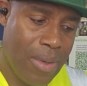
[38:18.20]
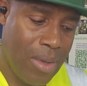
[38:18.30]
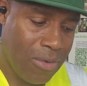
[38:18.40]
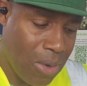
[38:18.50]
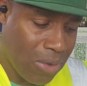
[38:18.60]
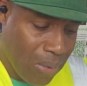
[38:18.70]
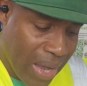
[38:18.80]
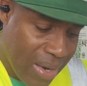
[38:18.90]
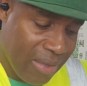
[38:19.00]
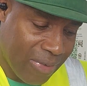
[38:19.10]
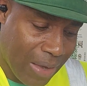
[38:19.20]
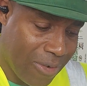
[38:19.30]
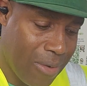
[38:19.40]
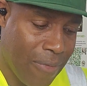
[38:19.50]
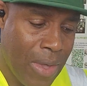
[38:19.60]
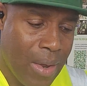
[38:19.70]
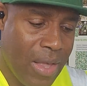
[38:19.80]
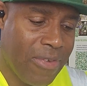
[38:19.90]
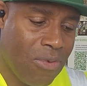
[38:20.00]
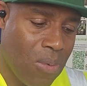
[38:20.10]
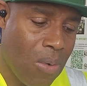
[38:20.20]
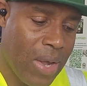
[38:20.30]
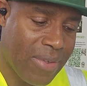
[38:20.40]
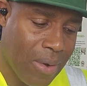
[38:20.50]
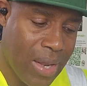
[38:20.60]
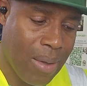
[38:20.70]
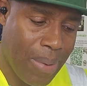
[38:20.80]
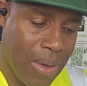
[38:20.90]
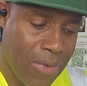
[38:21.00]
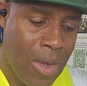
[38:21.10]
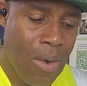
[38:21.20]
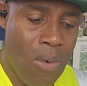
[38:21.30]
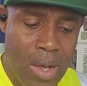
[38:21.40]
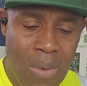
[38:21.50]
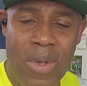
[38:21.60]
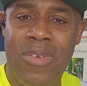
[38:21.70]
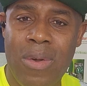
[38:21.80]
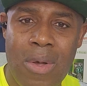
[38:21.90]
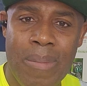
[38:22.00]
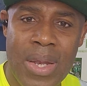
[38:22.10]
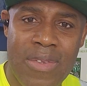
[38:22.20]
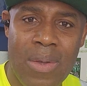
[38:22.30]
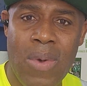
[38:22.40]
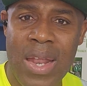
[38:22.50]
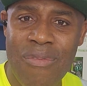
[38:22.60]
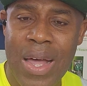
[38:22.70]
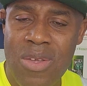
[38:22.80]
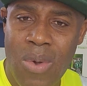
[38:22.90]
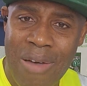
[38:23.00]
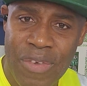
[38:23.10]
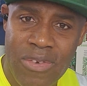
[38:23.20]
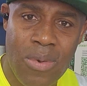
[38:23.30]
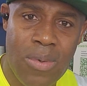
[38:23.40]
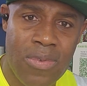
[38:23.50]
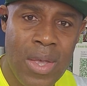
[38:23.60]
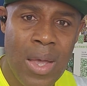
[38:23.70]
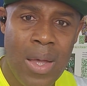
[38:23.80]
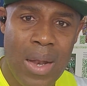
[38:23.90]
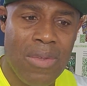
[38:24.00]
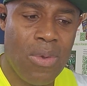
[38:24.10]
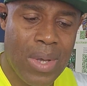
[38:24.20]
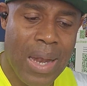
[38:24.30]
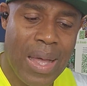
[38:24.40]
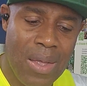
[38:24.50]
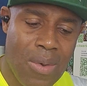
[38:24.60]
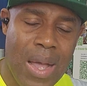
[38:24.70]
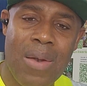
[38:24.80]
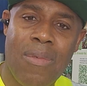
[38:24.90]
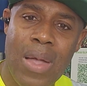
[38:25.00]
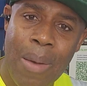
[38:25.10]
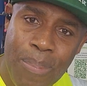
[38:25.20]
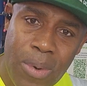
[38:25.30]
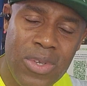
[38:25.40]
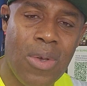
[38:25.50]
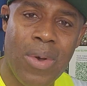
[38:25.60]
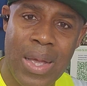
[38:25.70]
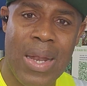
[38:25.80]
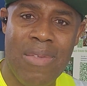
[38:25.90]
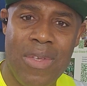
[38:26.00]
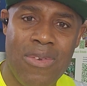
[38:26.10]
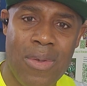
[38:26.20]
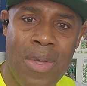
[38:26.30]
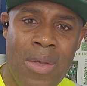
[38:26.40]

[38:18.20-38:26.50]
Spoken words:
So to end this session, this is what we're talking about, working with your community. Whenever you have issues, that you can approach your organization.